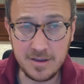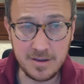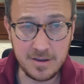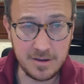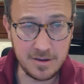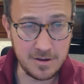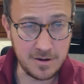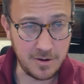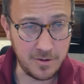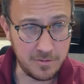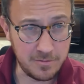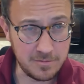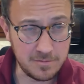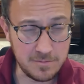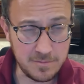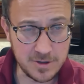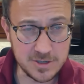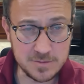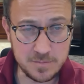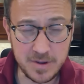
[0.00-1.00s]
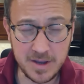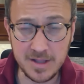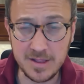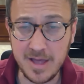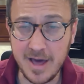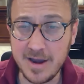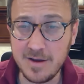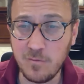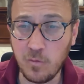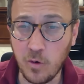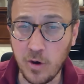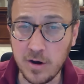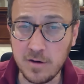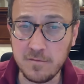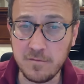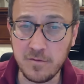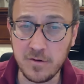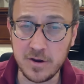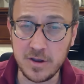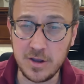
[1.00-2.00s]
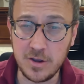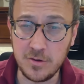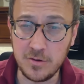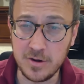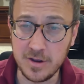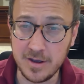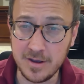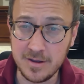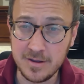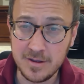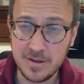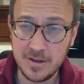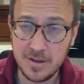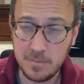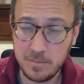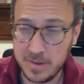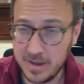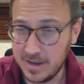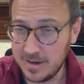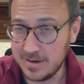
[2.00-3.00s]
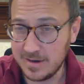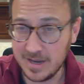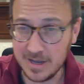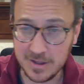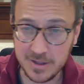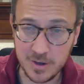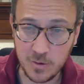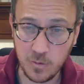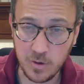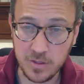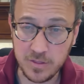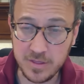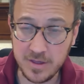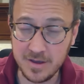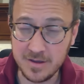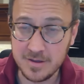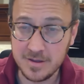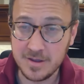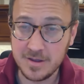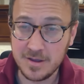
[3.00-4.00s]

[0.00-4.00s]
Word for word: you know, must be a lot of work for you to be dealing with